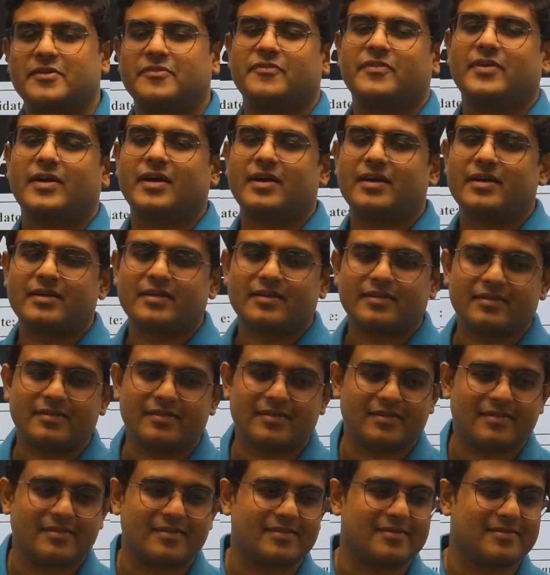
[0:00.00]
far,
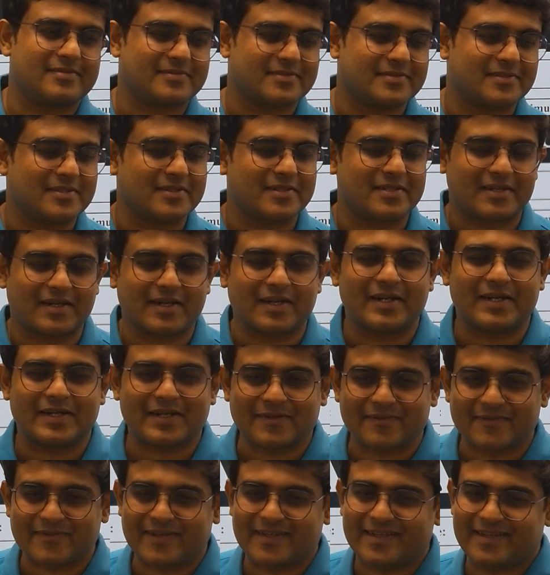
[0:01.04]

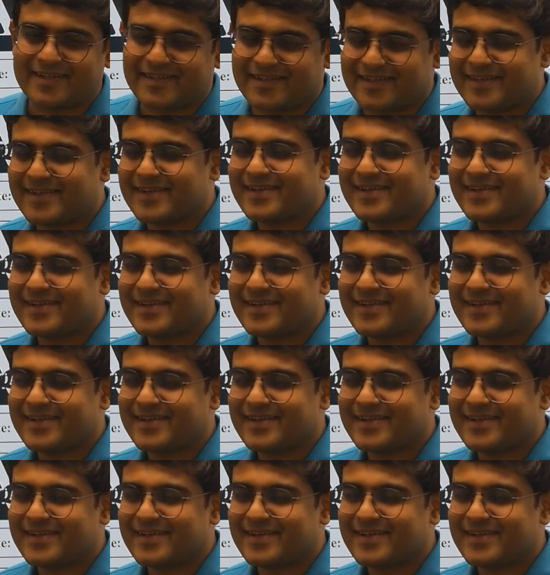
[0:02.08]
relatively,